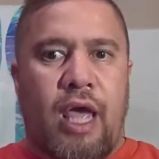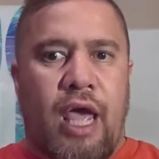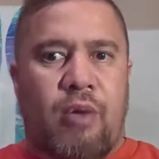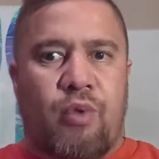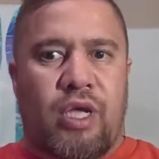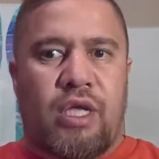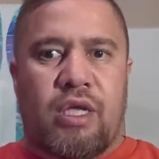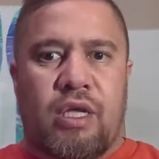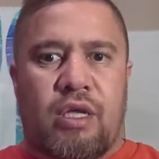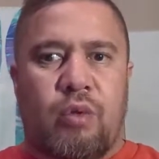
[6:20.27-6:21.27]
And
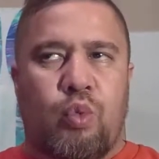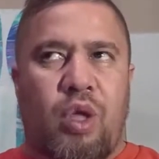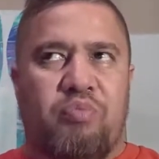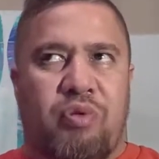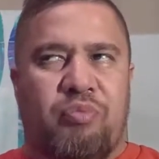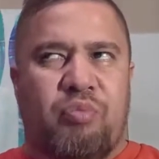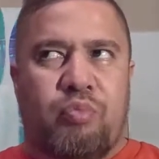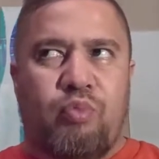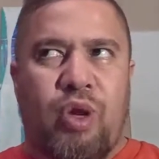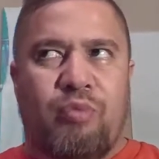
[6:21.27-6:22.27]
we
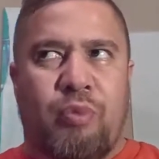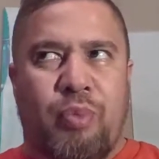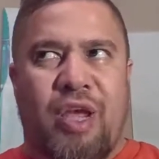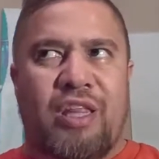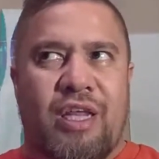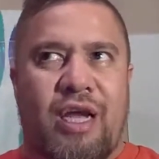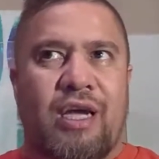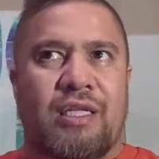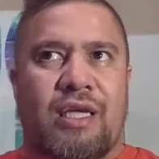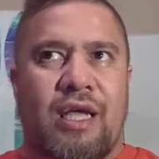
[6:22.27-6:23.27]
prepare the
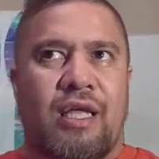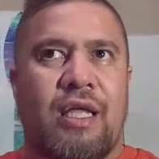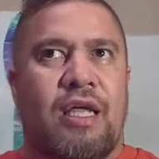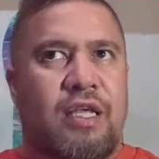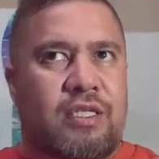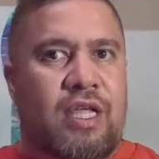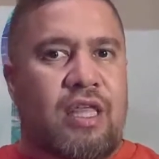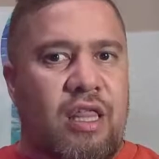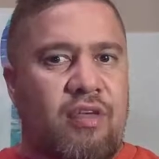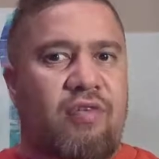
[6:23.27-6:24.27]
rangatahi so
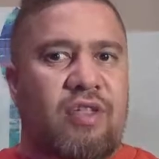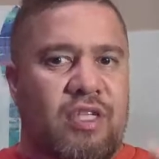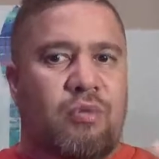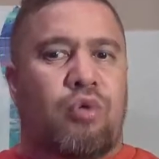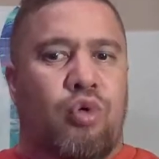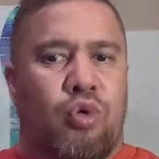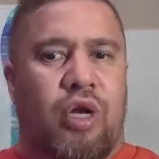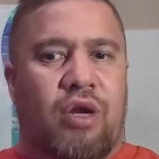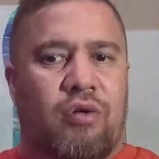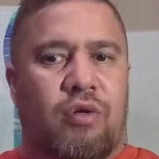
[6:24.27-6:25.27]
that they've got some
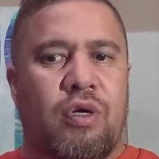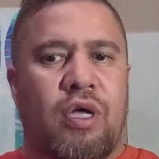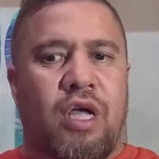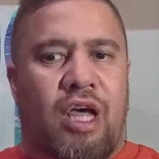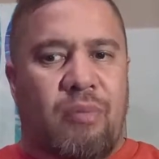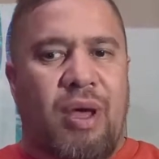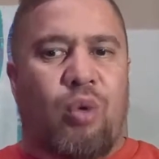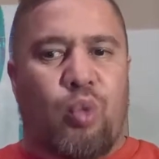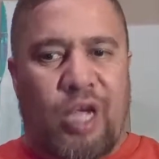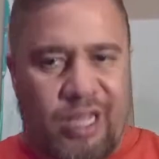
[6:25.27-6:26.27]
kōrero
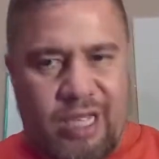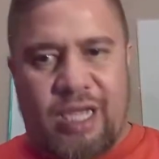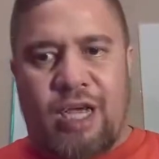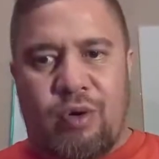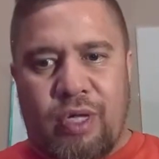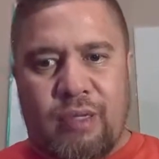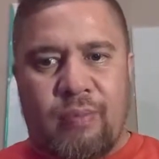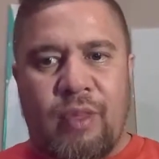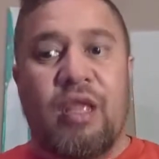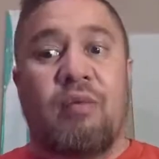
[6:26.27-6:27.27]
about where they're
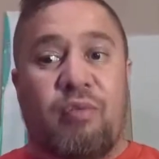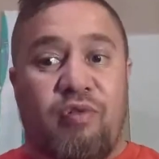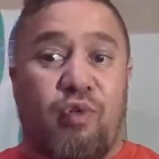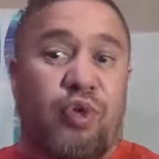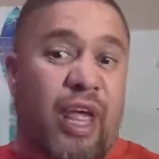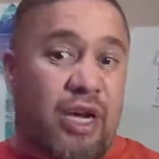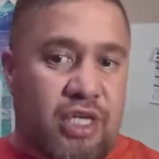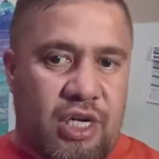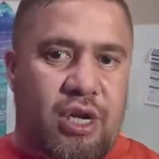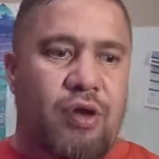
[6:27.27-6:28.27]
going before they
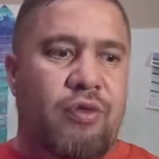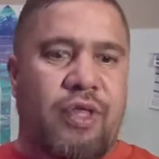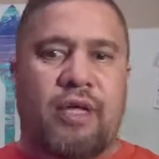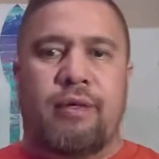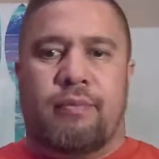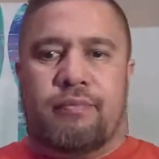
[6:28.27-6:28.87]
actually go there.